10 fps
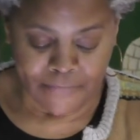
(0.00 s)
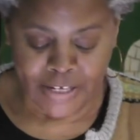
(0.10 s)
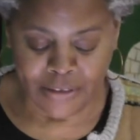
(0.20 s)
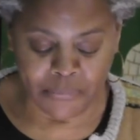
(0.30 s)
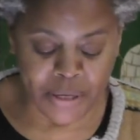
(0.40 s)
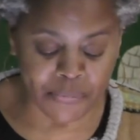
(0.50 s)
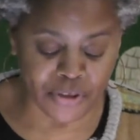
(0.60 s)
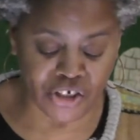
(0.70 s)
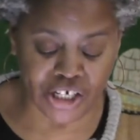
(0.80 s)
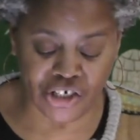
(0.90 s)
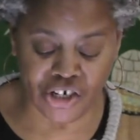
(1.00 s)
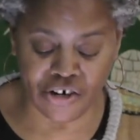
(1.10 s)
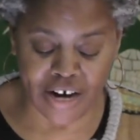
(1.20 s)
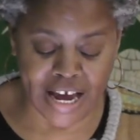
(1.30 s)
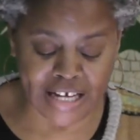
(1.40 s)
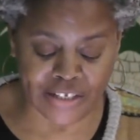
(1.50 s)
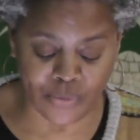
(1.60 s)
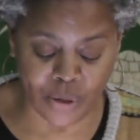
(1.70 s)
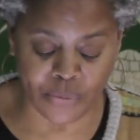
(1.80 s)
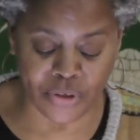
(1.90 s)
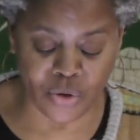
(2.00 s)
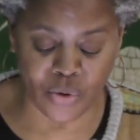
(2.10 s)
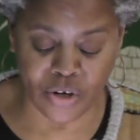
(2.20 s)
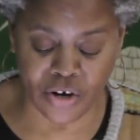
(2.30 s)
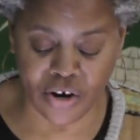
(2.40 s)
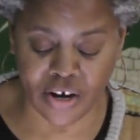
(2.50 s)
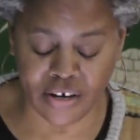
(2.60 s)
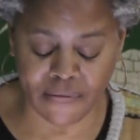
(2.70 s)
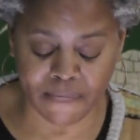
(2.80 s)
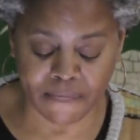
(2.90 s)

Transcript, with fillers: And the people judging her asked what was going on.